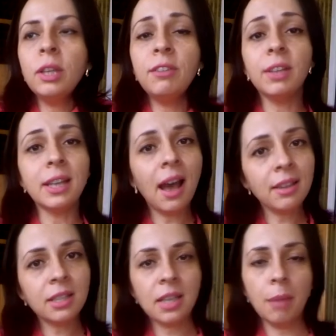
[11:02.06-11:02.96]
if you live in
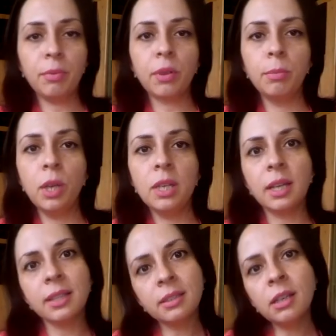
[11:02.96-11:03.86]
other type of
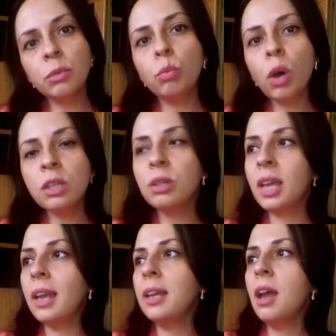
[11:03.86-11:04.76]
community, consider what
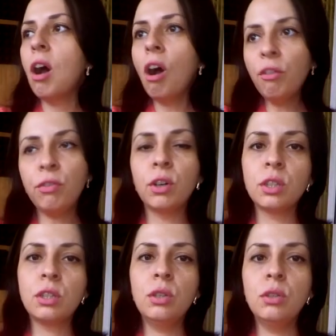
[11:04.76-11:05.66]
you can
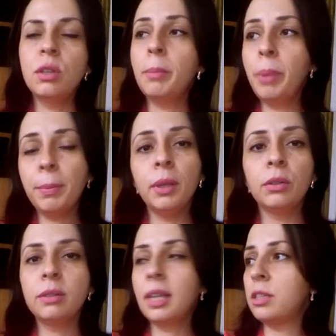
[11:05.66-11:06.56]
offer to the
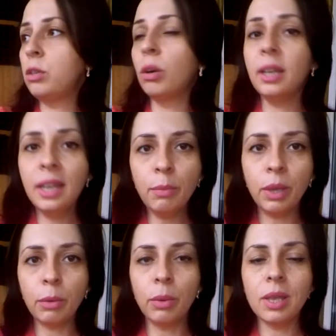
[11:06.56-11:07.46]
people that you're
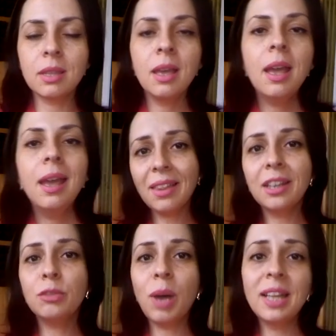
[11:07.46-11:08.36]
living with.
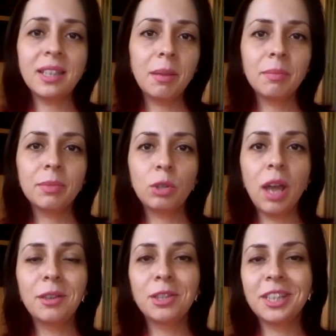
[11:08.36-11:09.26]
Another advice I'm
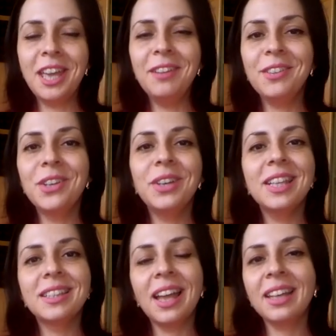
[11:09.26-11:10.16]
trying to give you
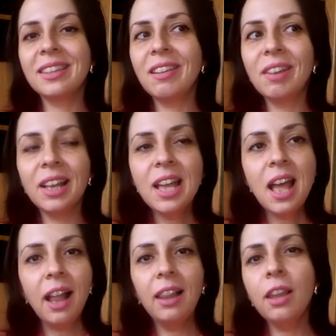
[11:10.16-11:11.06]
is that there
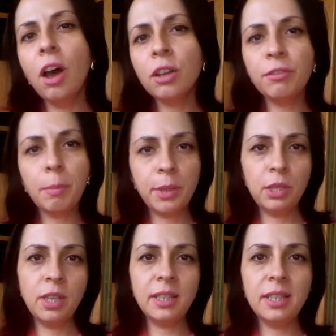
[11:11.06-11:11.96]
are a lot of
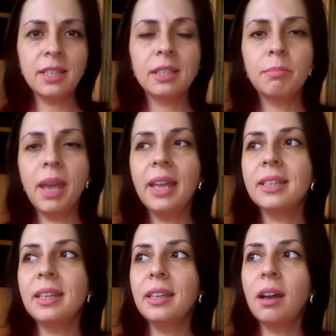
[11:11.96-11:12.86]
opportunities
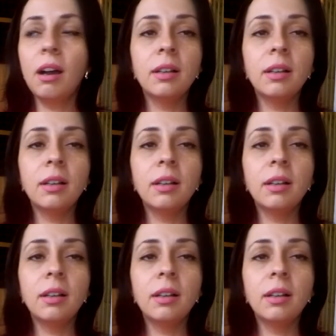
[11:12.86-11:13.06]
made